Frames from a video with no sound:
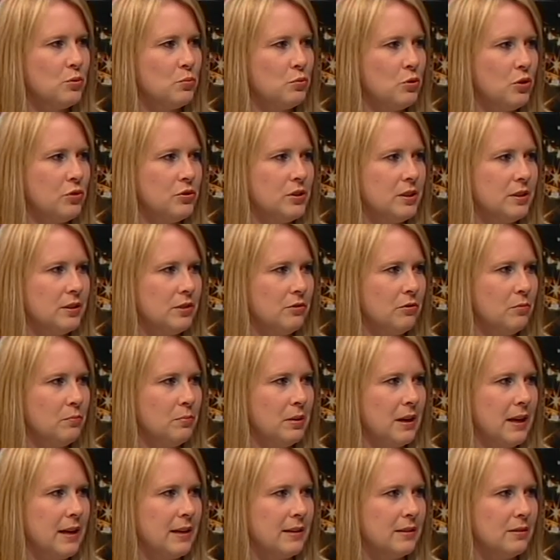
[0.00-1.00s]
projects are in
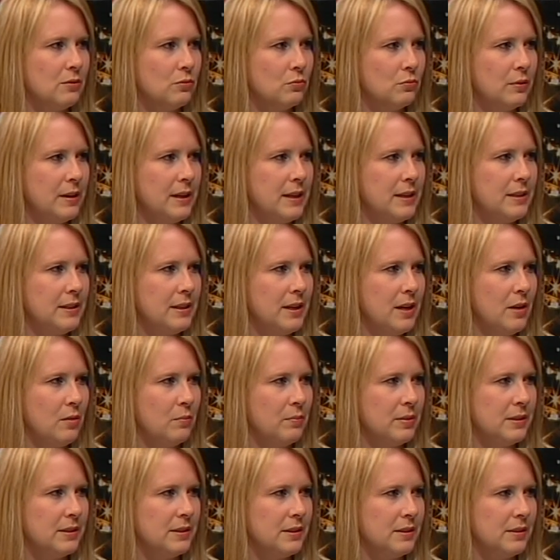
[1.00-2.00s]
place already to
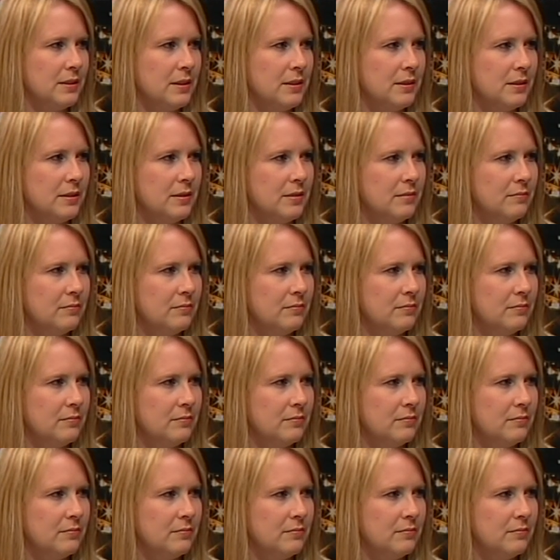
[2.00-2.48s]
help businesses?